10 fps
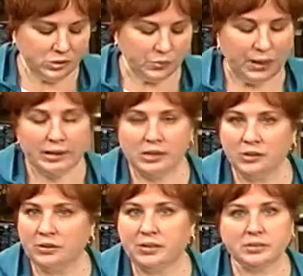do you any
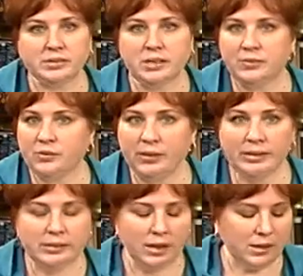good, it doesn't save you
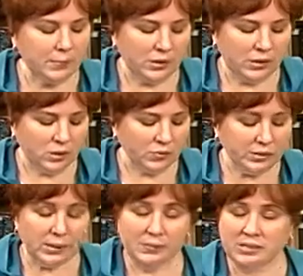any time, and
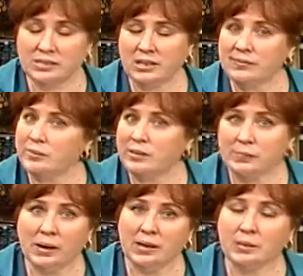over time it doesn't save you
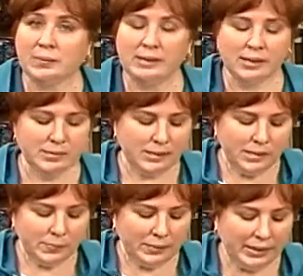any money, because
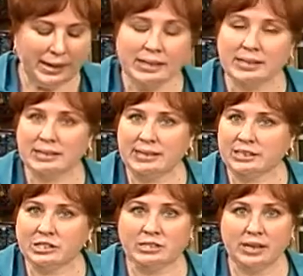
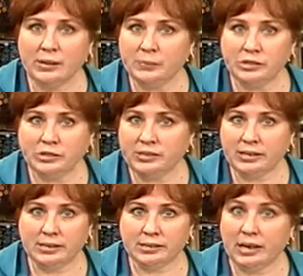mechanically it just damages
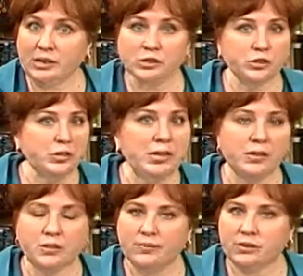things
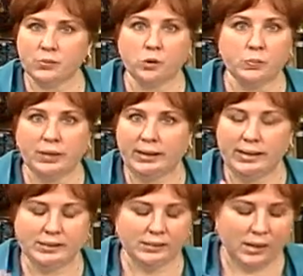underneath of the throat
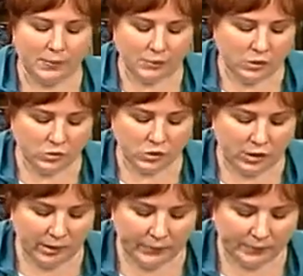plate as time goes
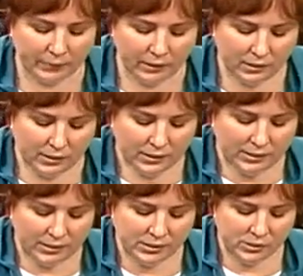on.
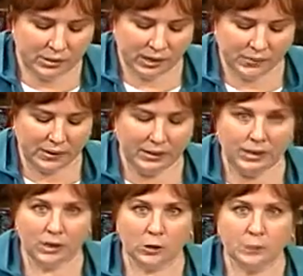This little guy right
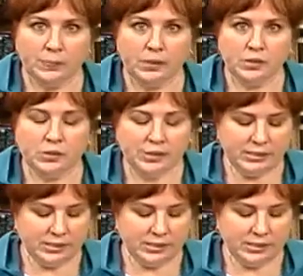here, you can